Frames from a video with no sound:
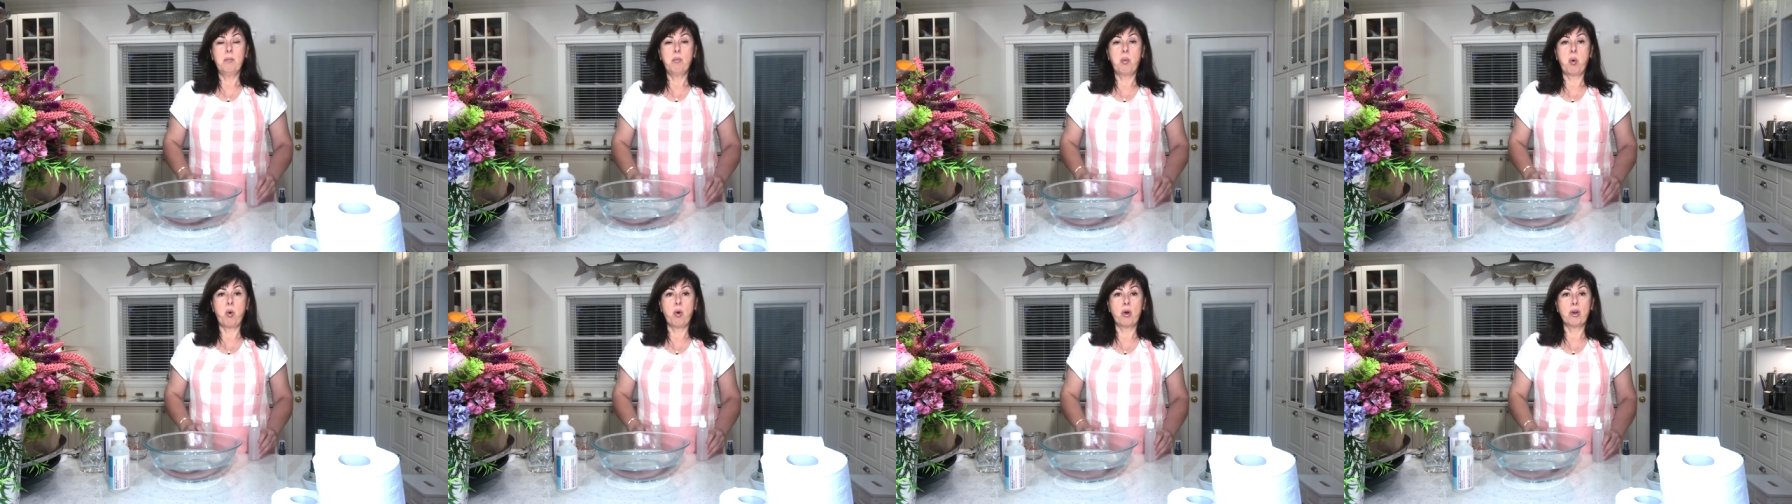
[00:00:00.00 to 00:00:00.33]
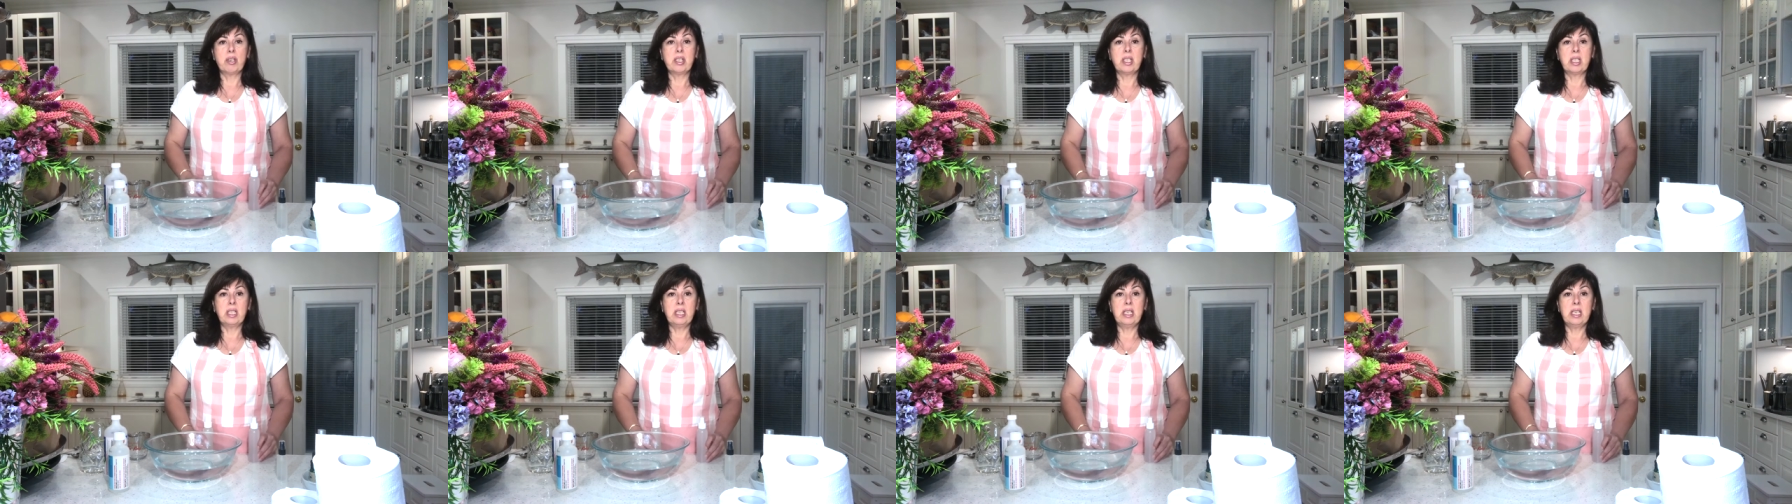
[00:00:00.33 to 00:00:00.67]

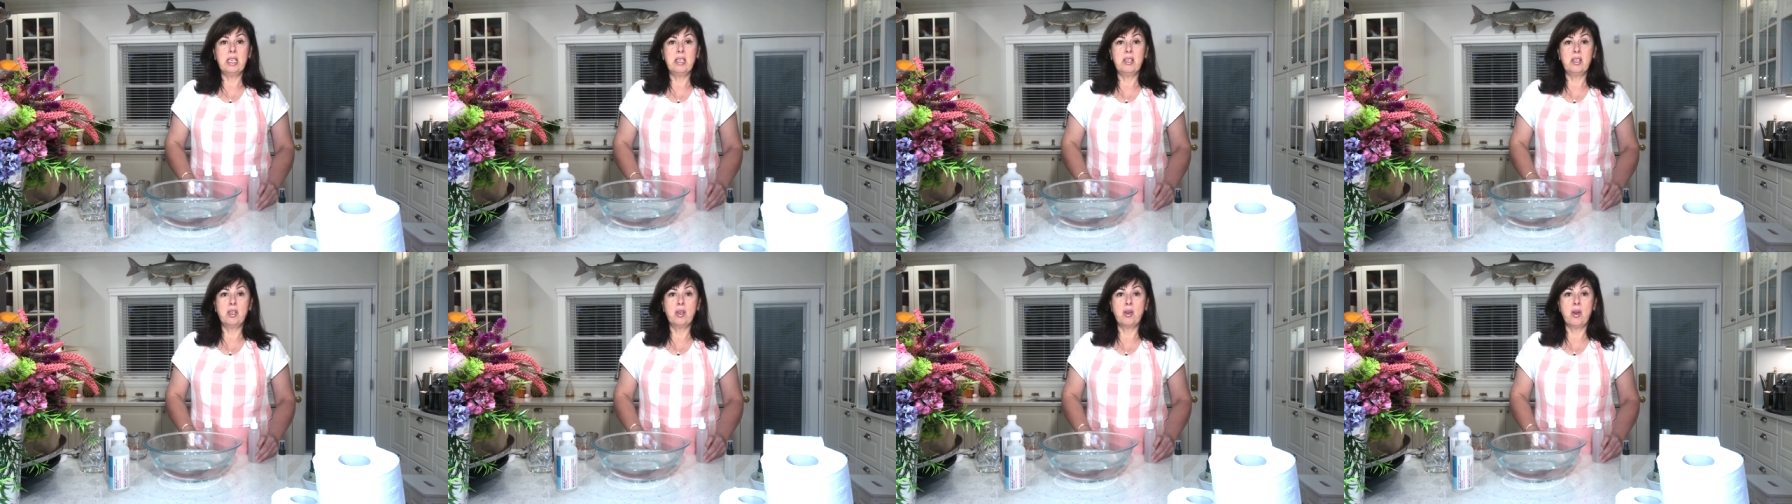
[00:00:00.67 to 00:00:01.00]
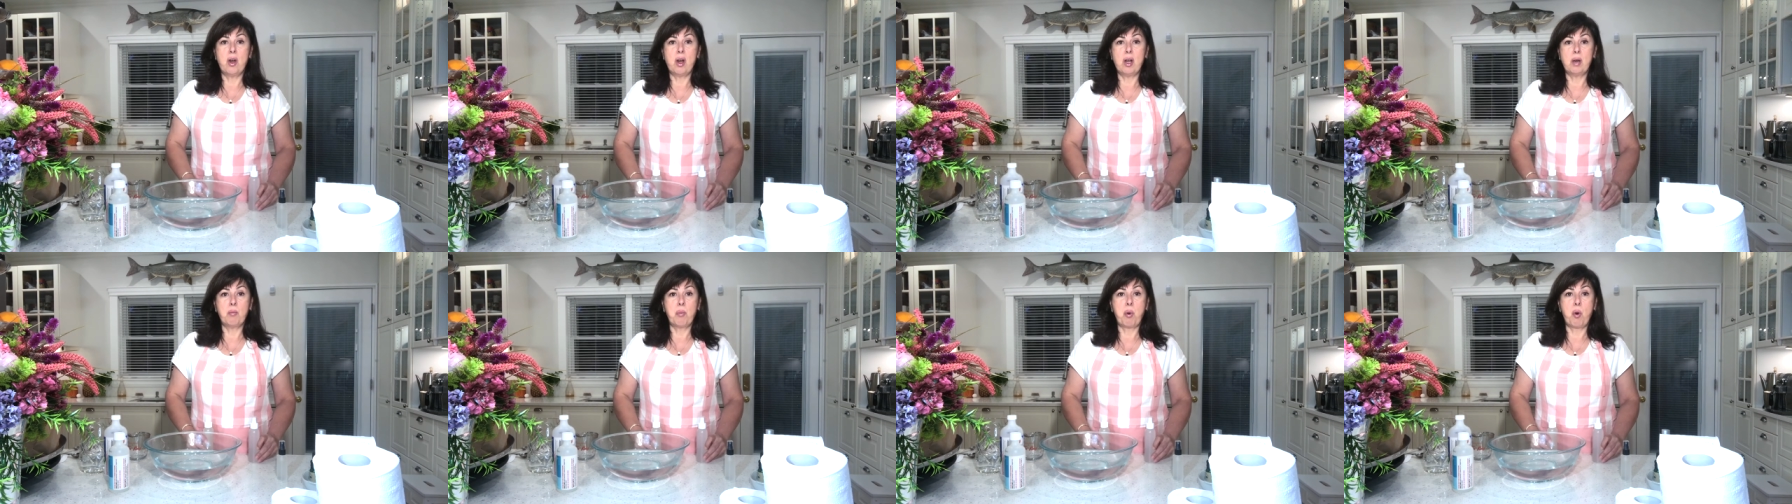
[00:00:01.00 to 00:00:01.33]
Porcelain is
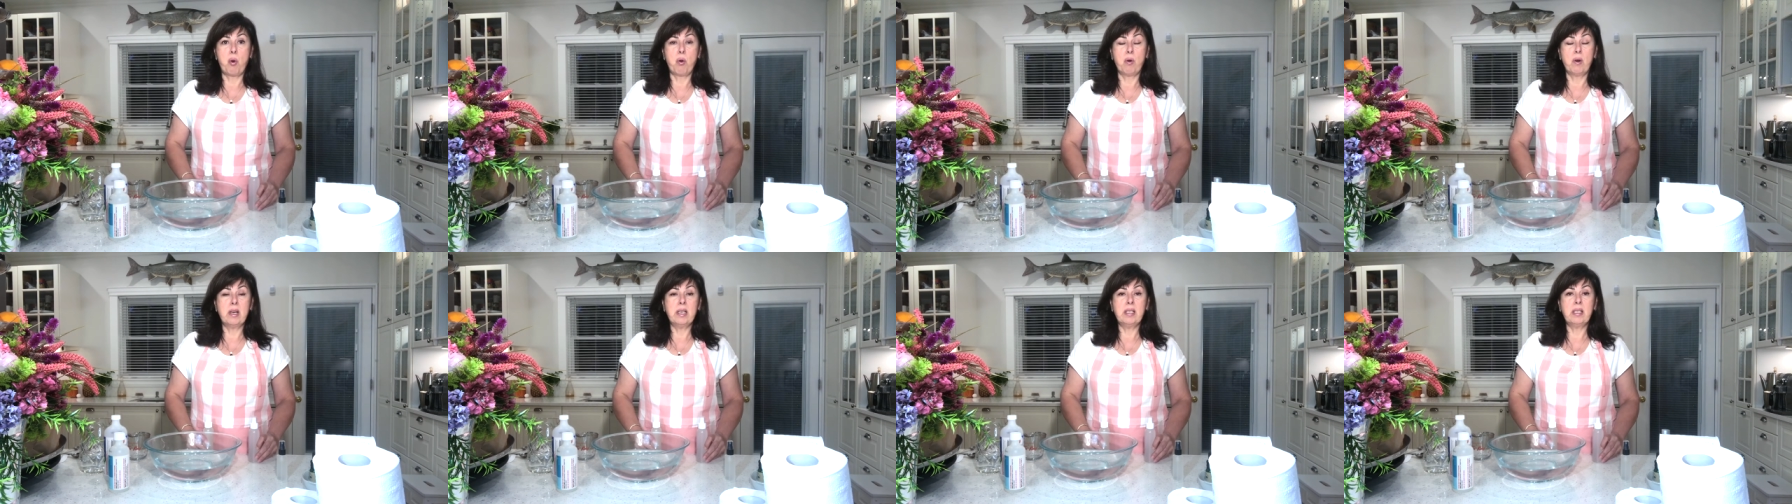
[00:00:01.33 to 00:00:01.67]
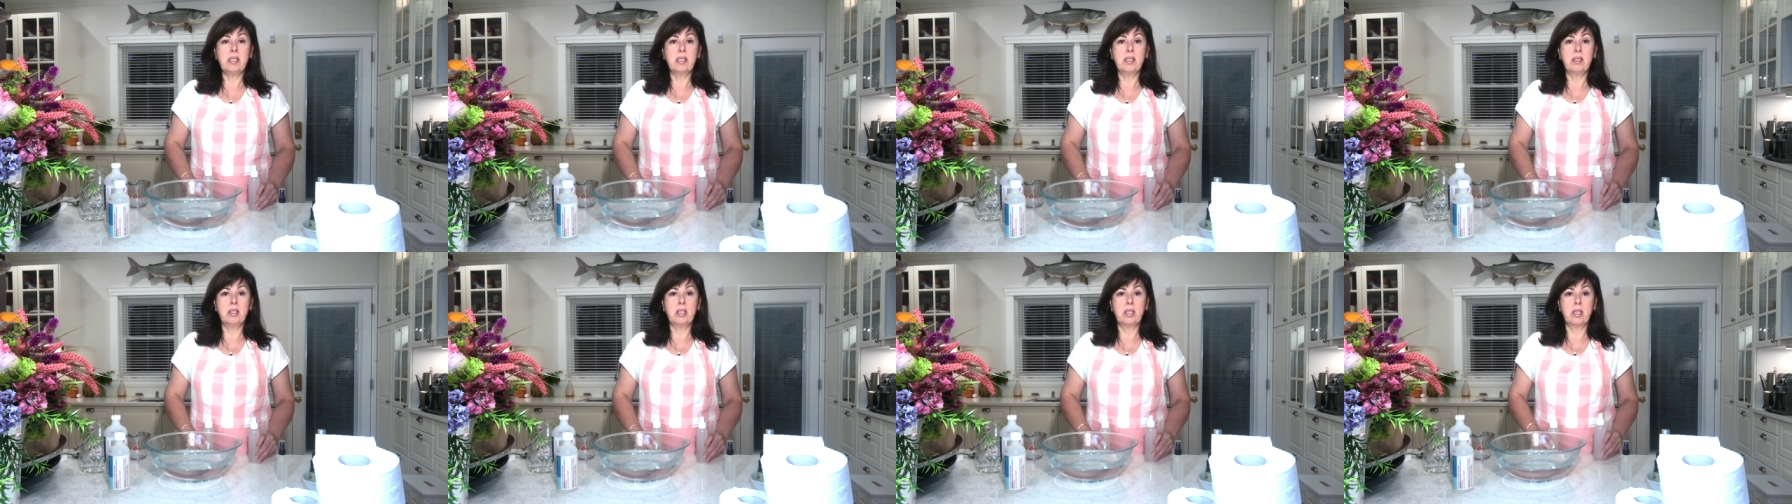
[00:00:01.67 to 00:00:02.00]
not porous,